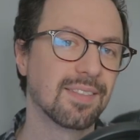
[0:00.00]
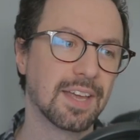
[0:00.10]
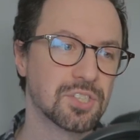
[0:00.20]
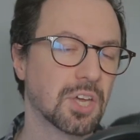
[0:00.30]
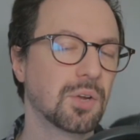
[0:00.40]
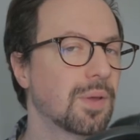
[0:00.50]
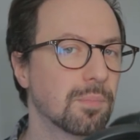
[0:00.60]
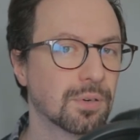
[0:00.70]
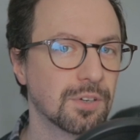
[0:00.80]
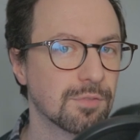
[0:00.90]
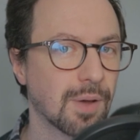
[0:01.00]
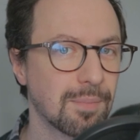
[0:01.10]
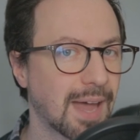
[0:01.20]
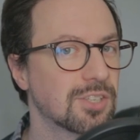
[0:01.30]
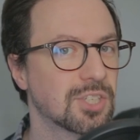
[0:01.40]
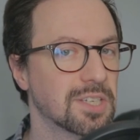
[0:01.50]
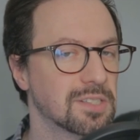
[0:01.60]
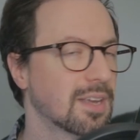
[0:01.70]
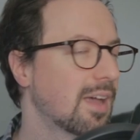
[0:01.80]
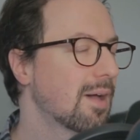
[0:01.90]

that's going to improve my matches.